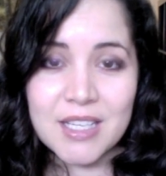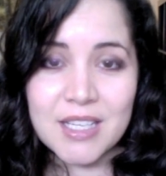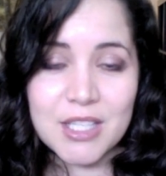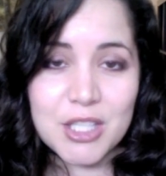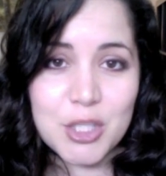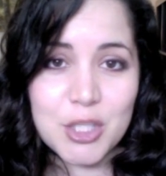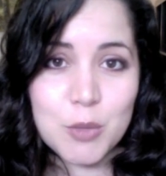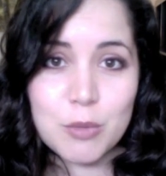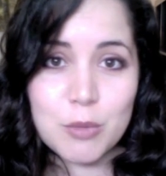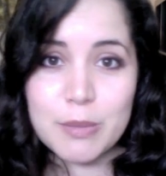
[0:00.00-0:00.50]

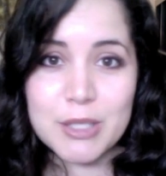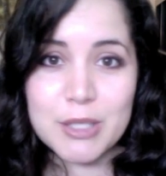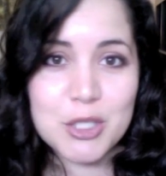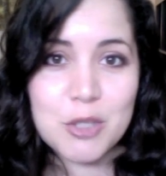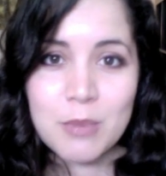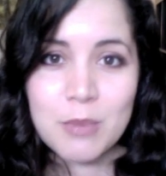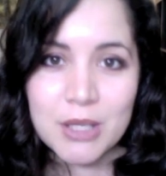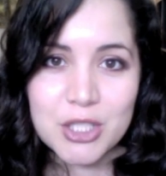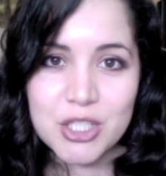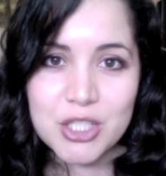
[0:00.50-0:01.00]
you would be too
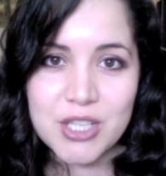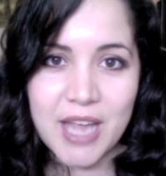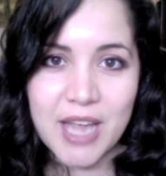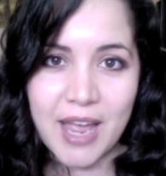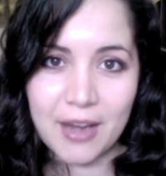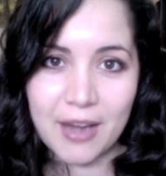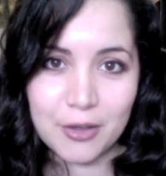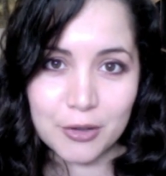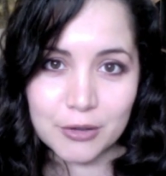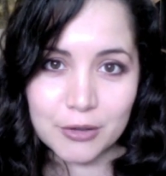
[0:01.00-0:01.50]
much to
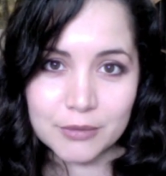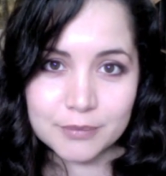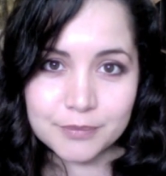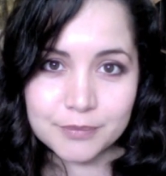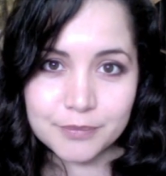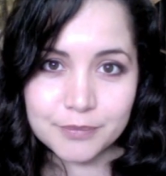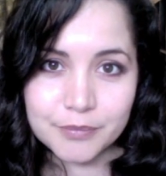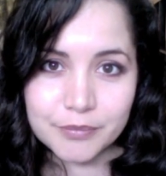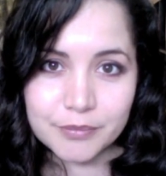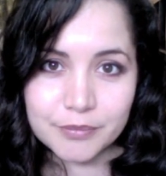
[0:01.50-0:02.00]
handle?
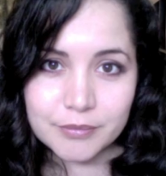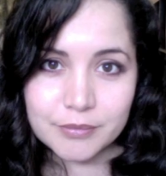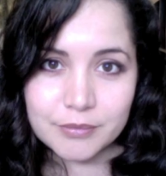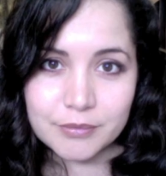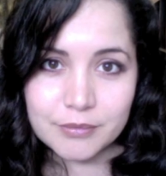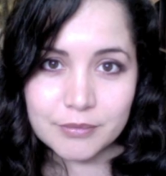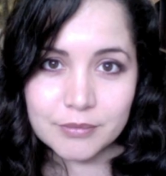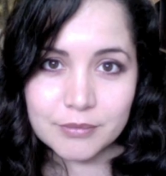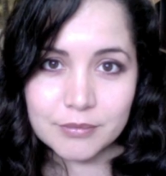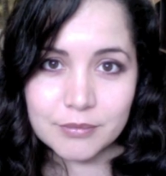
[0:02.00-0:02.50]

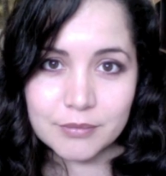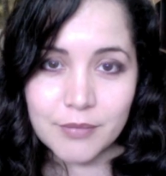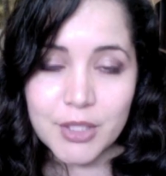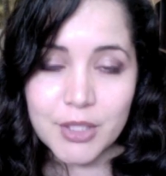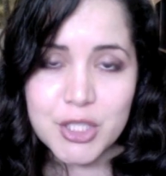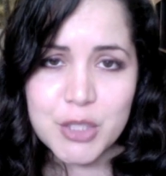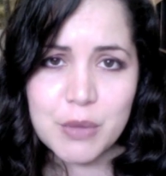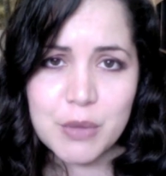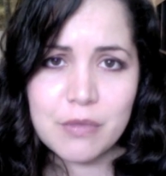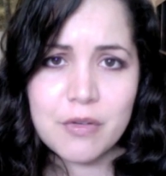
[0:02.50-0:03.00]

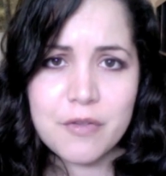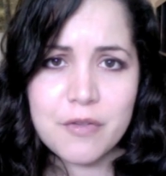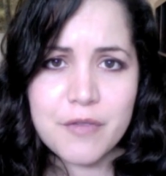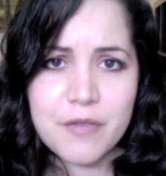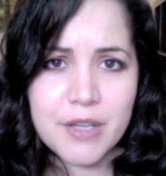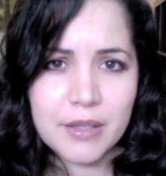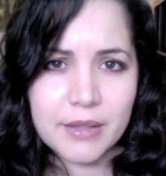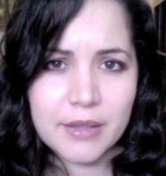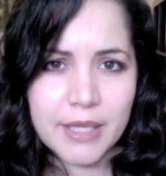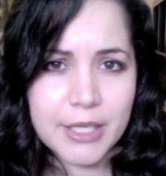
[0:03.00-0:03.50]
Do you ever
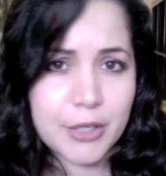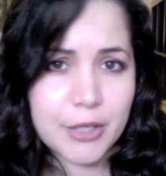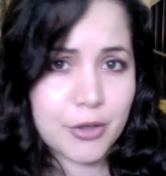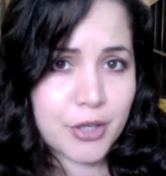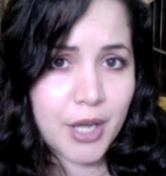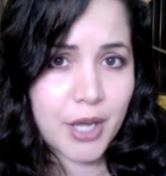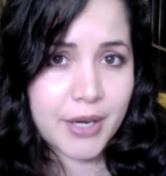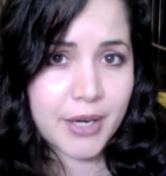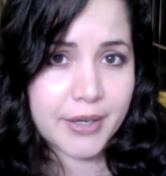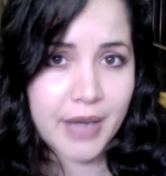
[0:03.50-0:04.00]
feel like you're
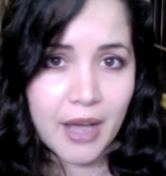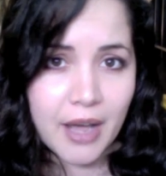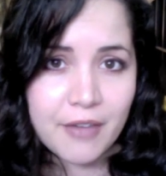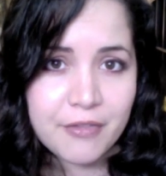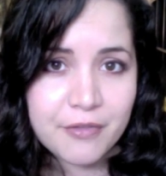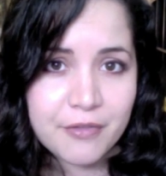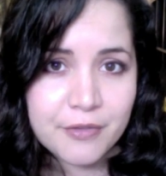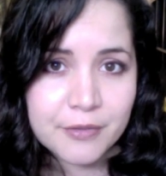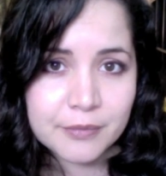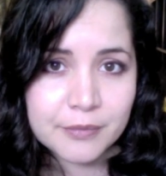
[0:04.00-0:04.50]
not
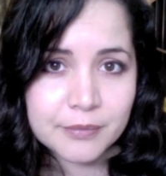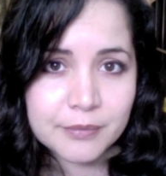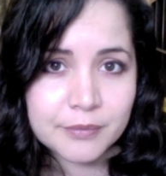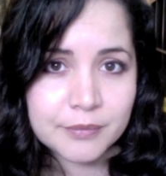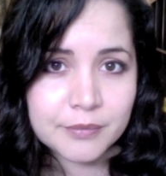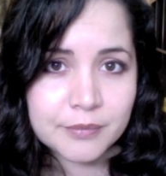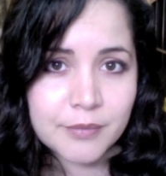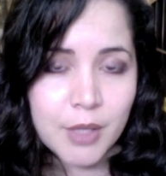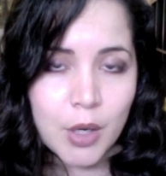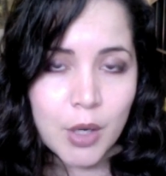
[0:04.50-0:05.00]
enough?
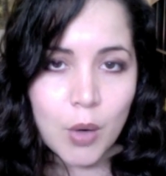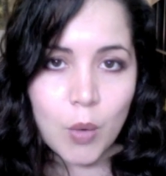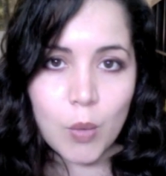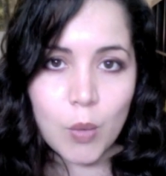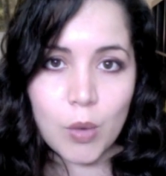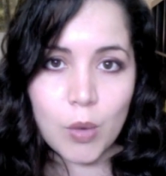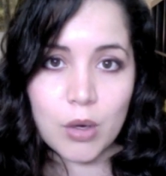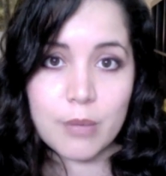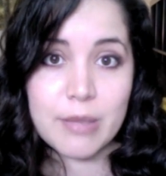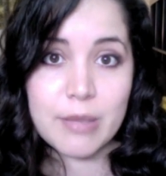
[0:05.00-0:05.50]

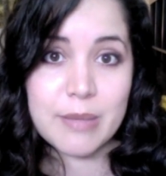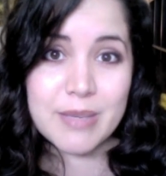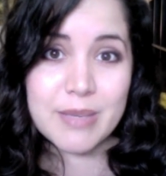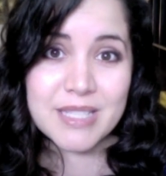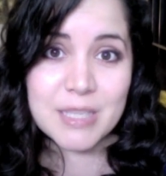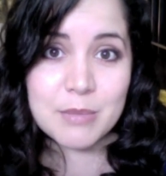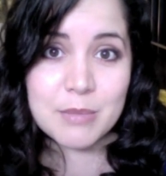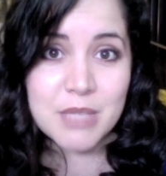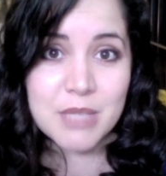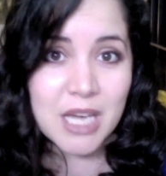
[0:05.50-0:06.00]
Or maybe
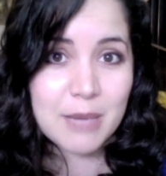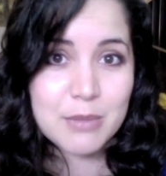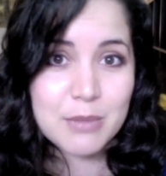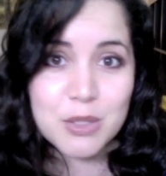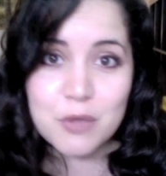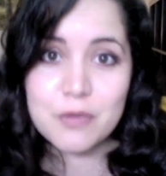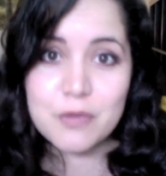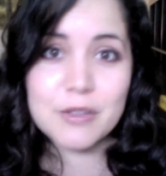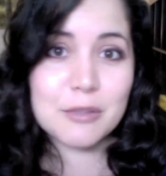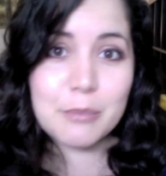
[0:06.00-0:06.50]
sometimes
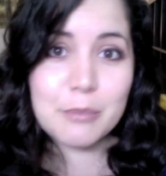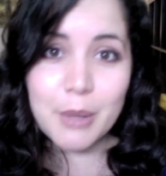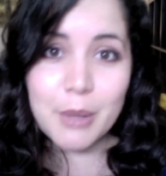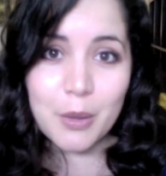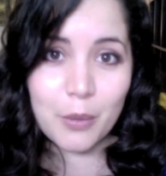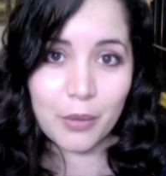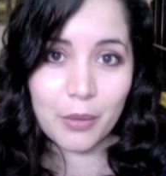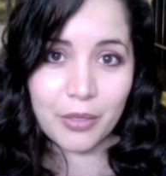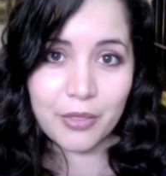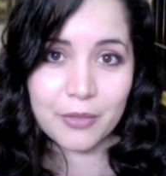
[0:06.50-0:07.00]
you feel
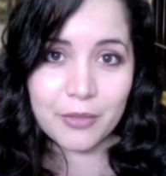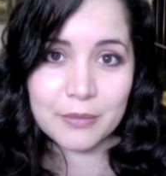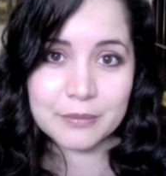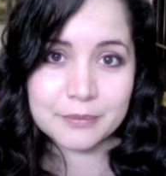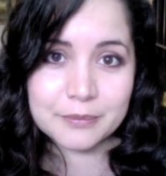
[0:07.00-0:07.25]
both.